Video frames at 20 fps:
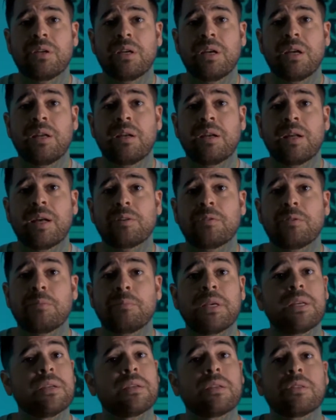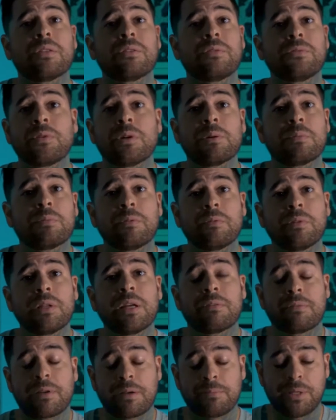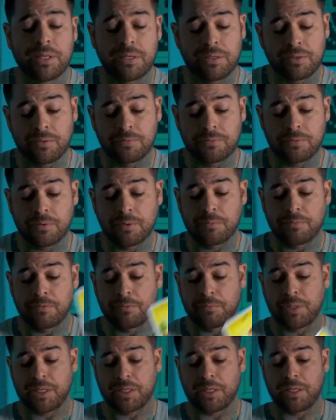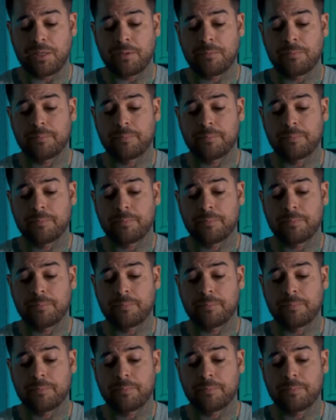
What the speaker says: And I don't mean in the form of love, I mean in the form of money.